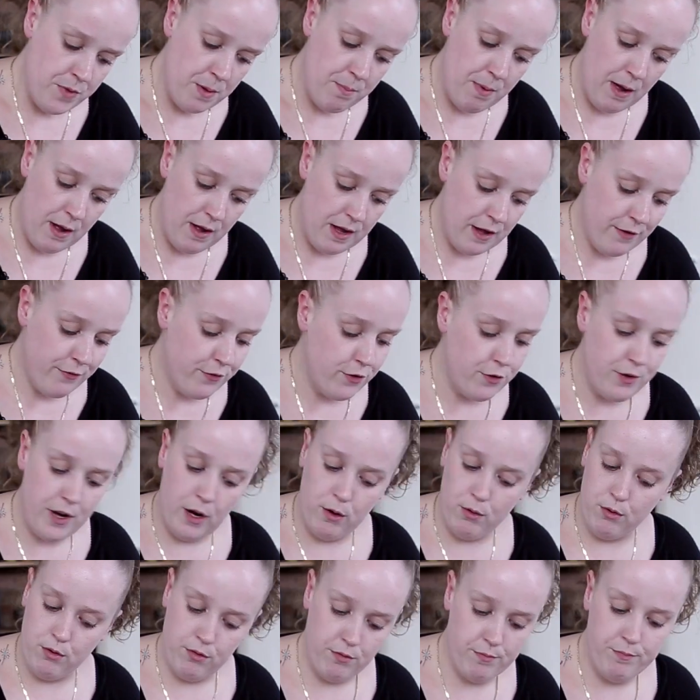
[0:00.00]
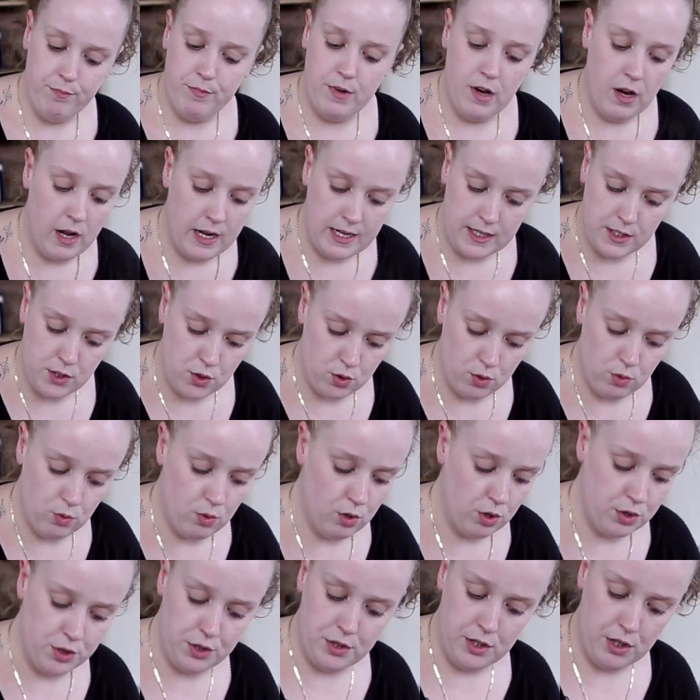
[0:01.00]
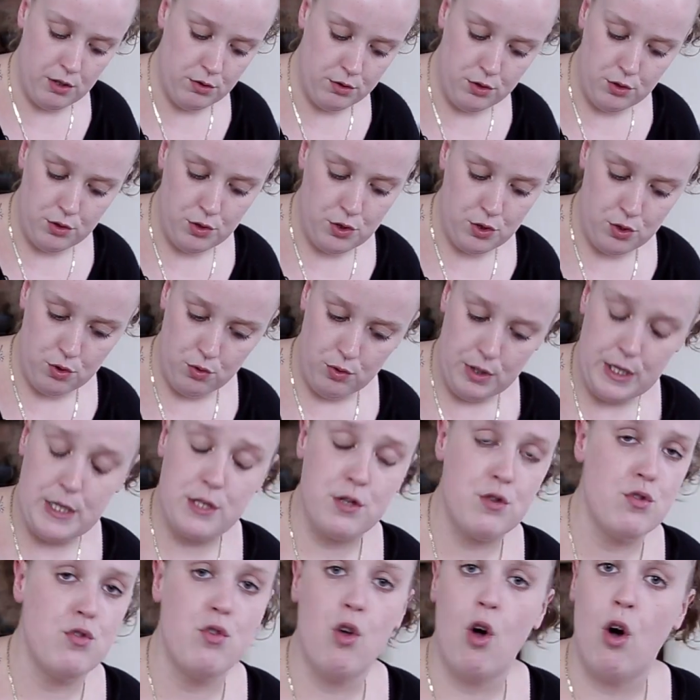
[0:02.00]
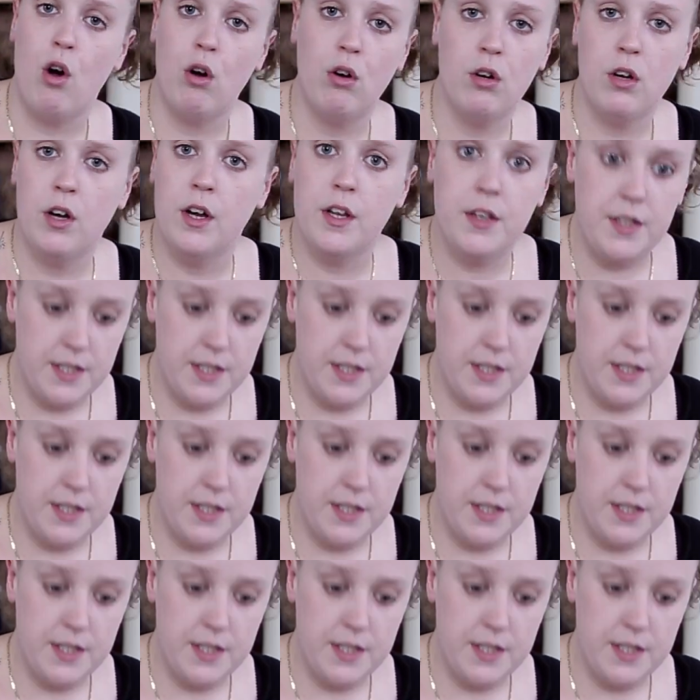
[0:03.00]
but if you don't like salt or you don't use salt, it's not a